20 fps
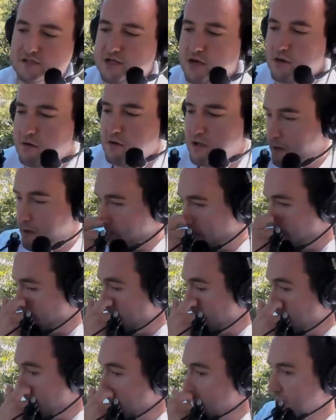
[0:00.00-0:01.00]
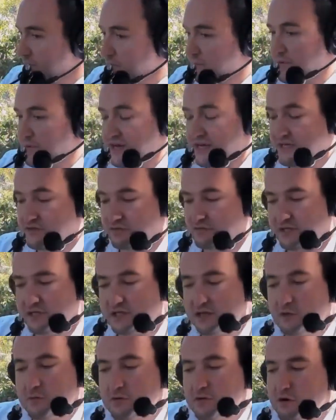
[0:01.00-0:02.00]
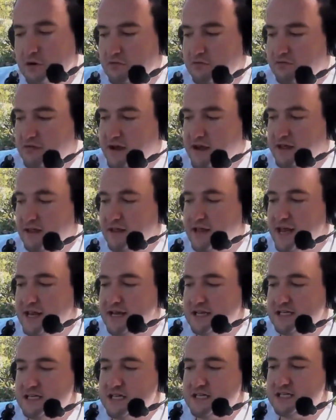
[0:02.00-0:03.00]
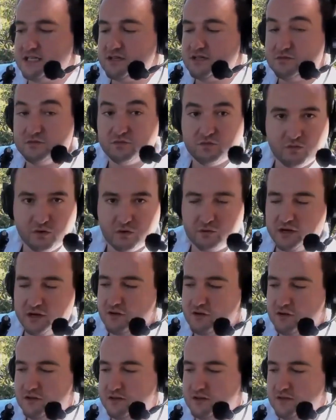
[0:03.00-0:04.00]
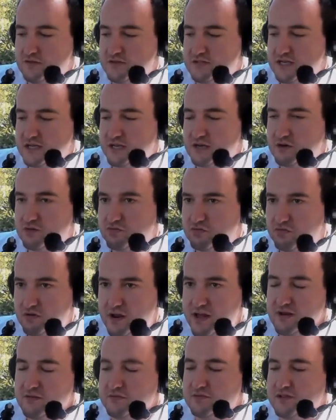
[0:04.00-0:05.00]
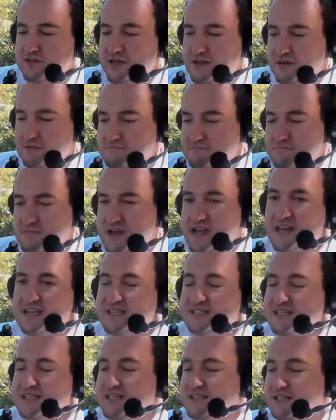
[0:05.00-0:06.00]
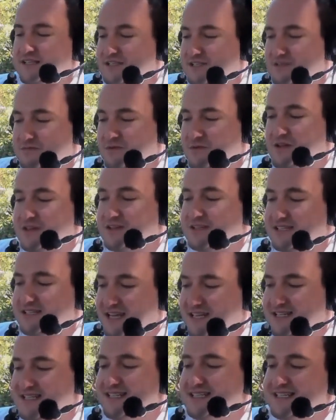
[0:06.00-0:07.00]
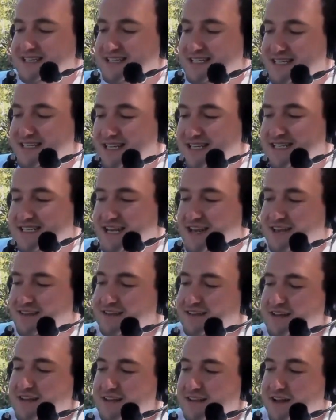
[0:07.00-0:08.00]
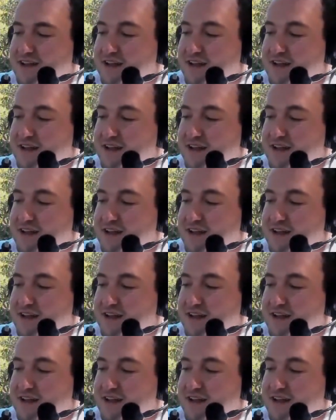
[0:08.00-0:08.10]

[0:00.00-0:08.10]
So, but it's really low profile, and this is where we go to those incredibly, amazingly small attention to detail that